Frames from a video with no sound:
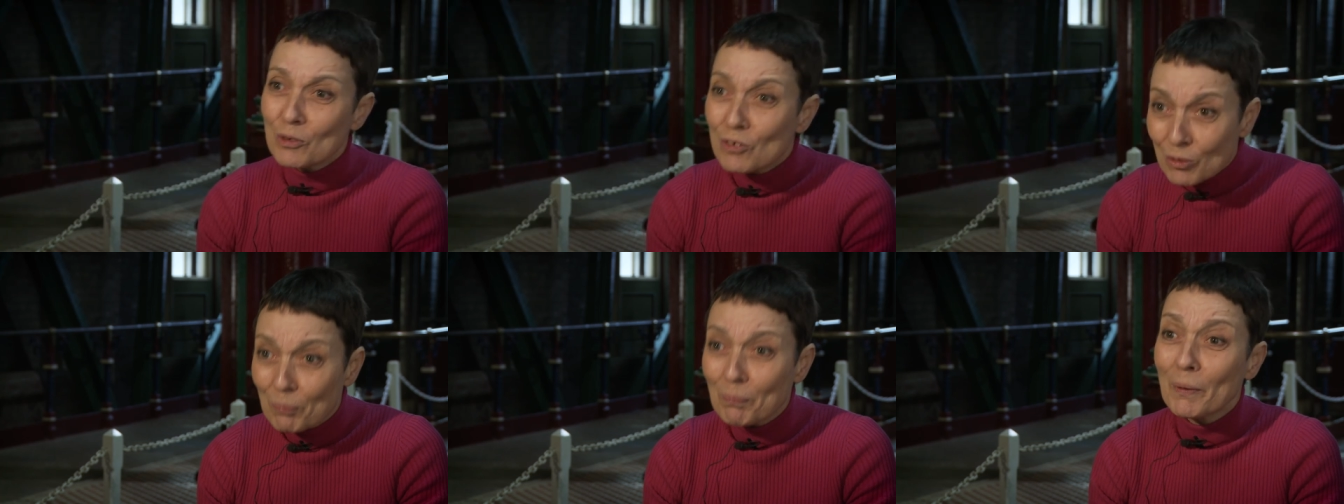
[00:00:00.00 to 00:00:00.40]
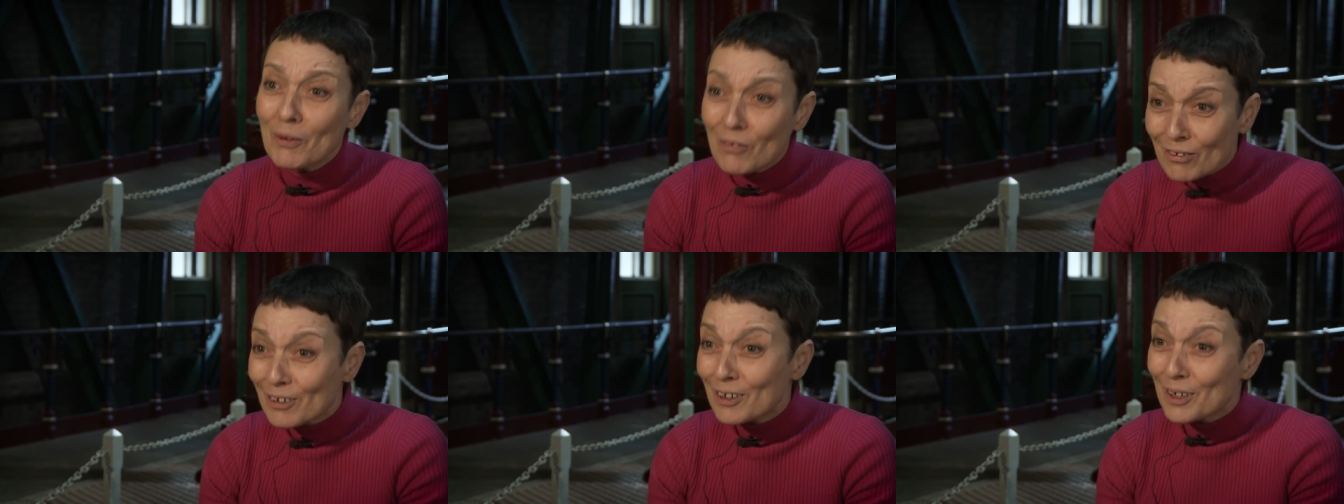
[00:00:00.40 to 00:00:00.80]
which are
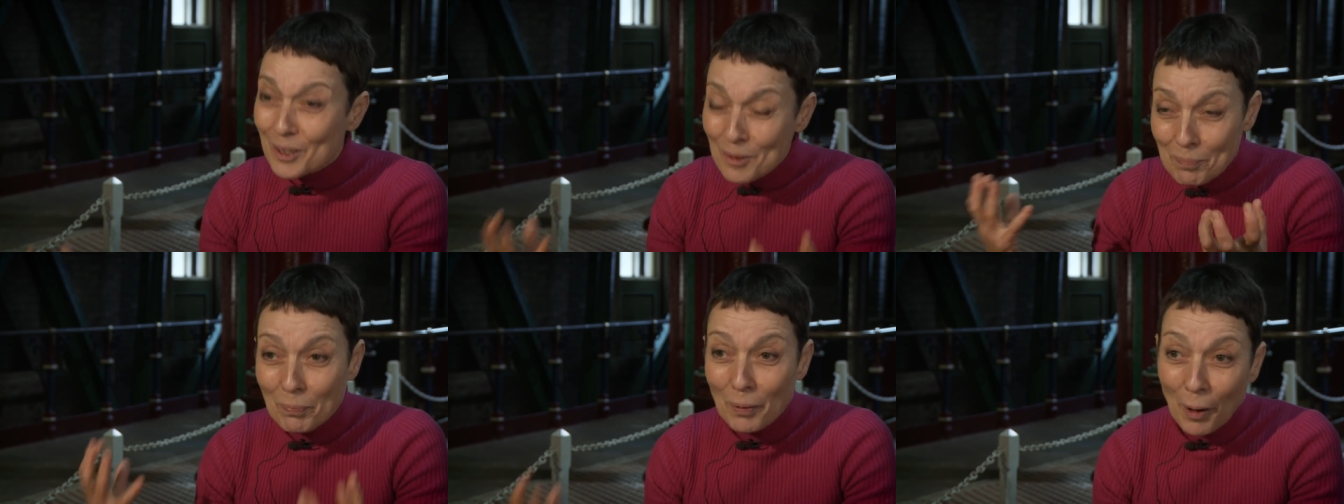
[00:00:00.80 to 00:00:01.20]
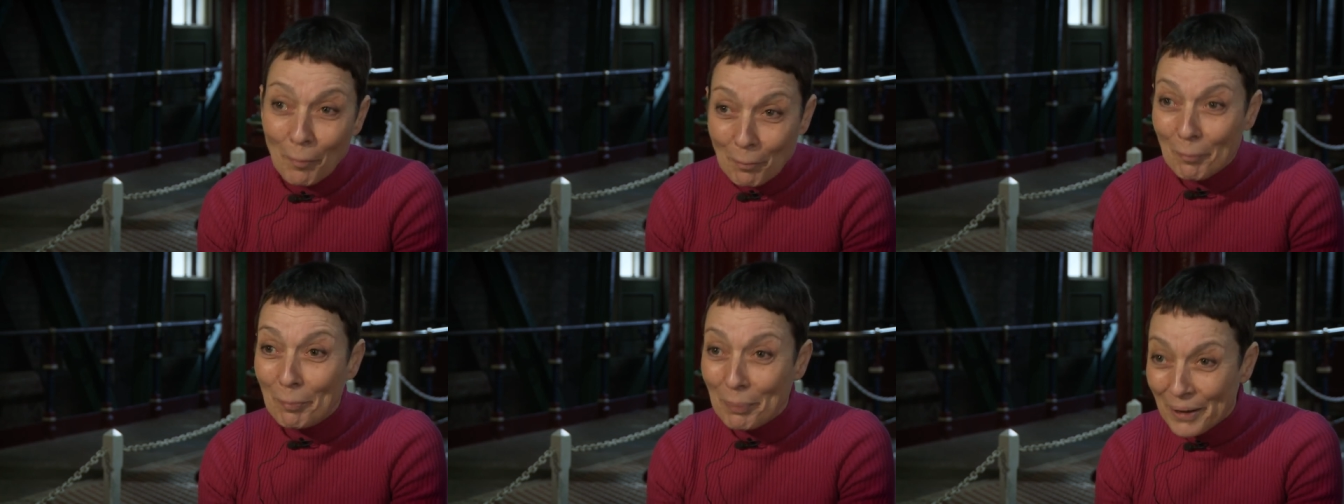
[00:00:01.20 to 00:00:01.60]
basically
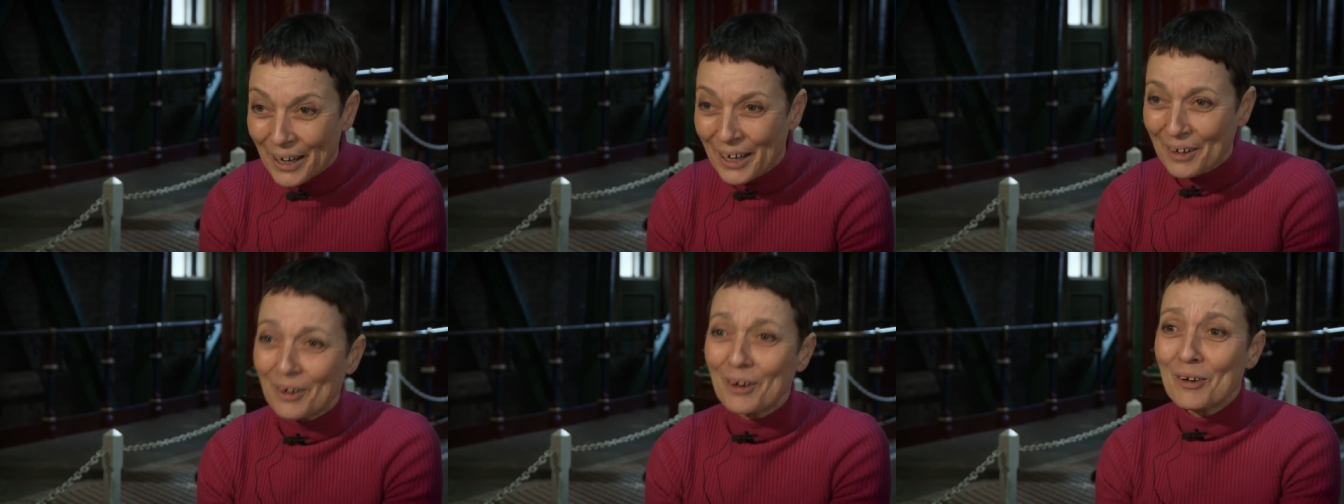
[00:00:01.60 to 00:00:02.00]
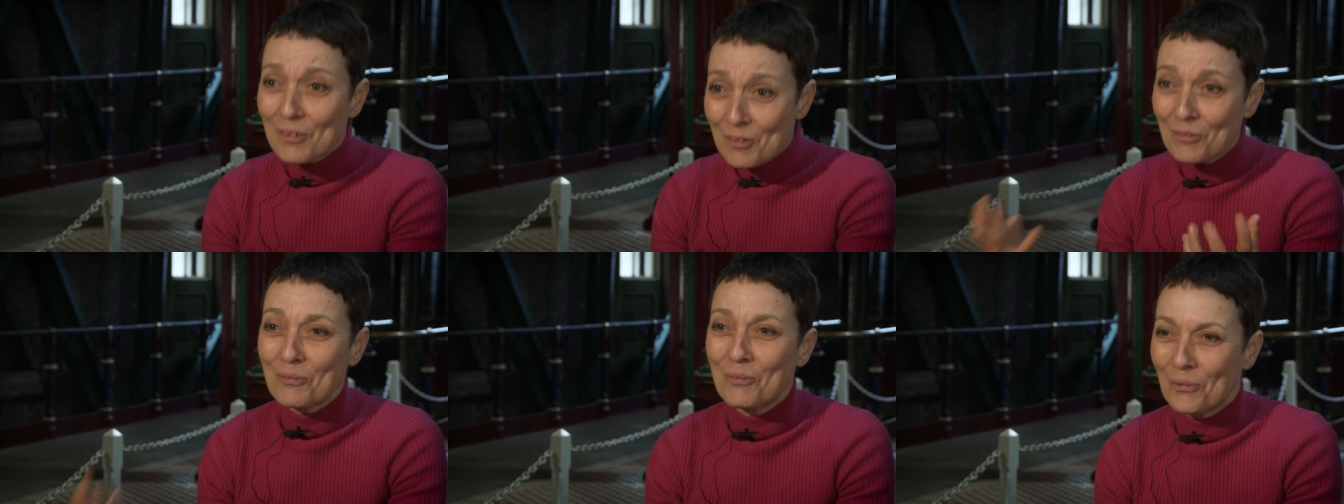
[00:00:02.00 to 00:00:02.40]
pumping
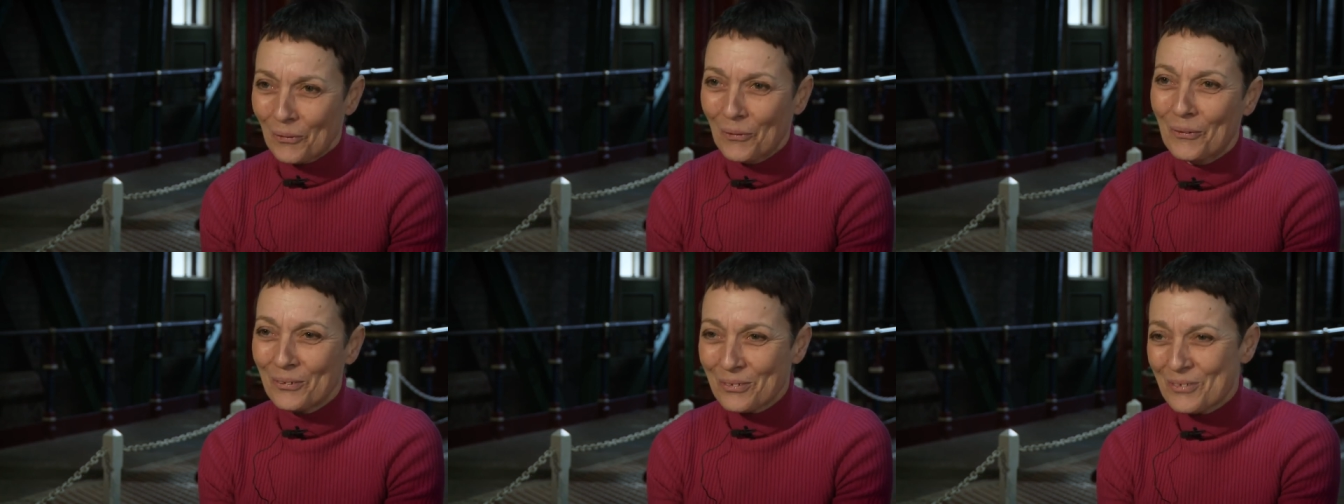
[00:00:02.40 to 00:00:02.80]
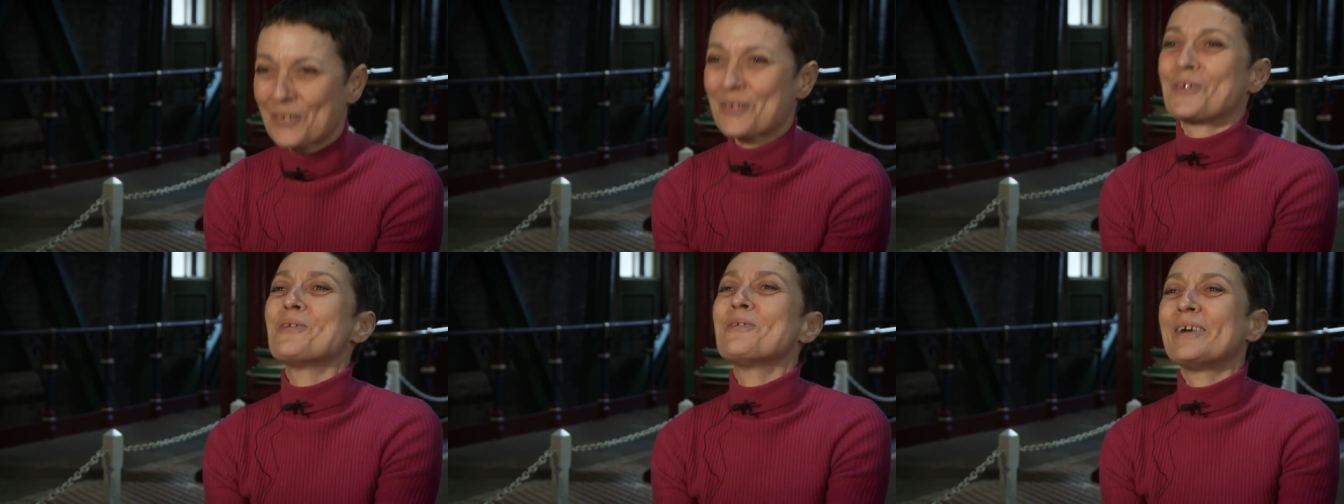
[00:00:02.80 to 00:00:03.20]
raw
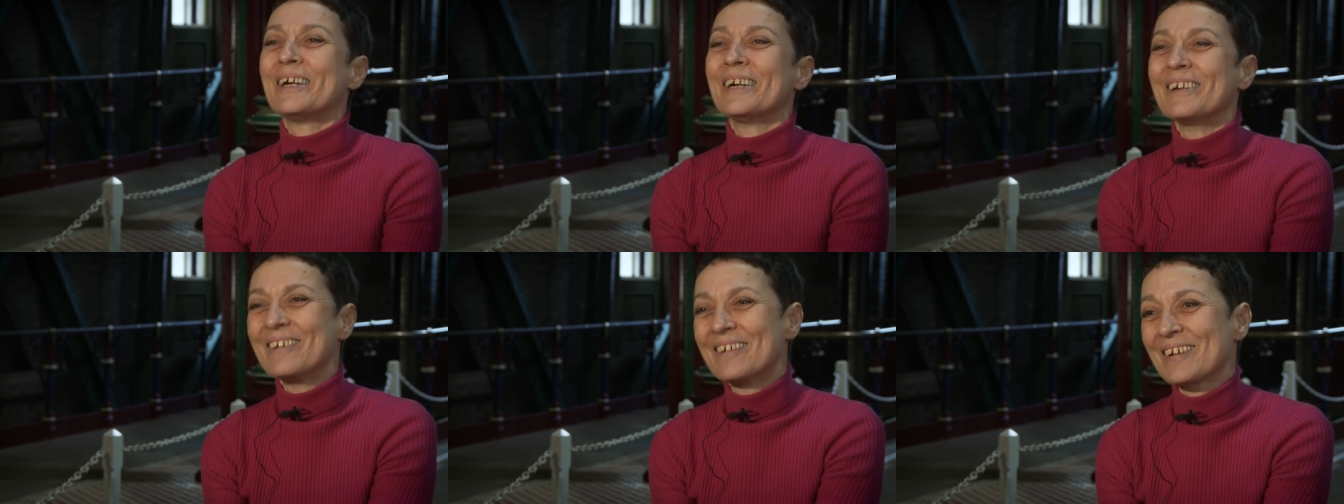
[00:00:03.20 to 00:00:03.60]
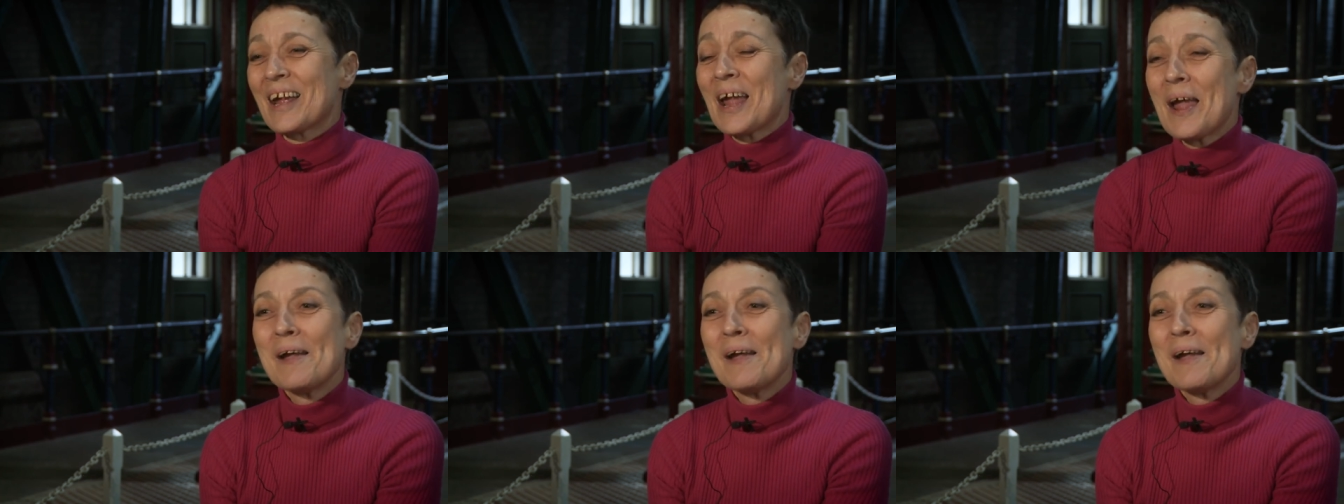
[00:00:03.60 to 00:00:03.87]
sewage,